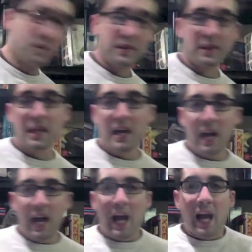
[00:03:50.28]
with.
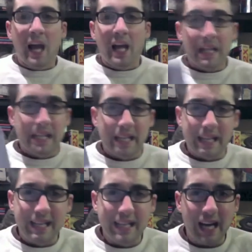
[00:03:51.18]

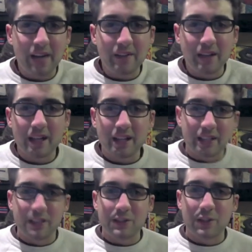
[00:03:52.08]
I have a lot
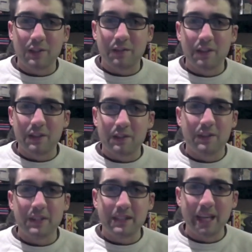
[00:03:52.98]
of nostalgic
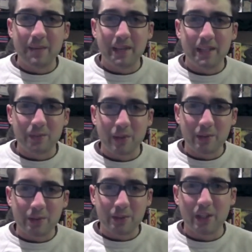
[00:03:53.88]
feelings for this game because
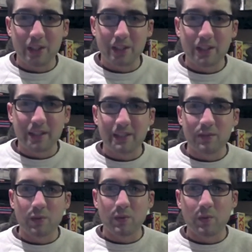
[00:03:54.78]
when I was younger,
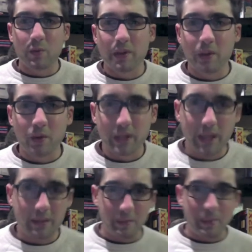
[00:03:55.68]
this is one of the
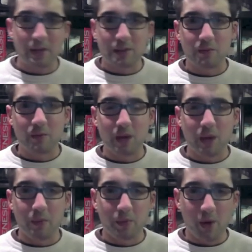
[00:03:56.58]
only games my parents
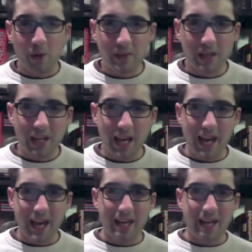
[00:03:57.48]
bought
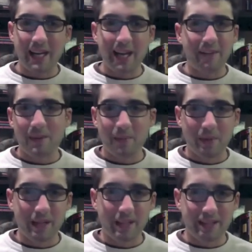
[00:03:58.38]
me, and I didn't have any
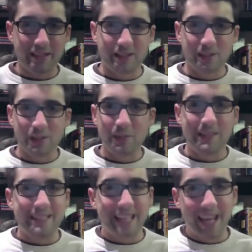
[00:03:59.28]
money, and this is the
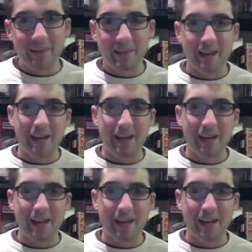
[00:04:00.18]
cheapest game,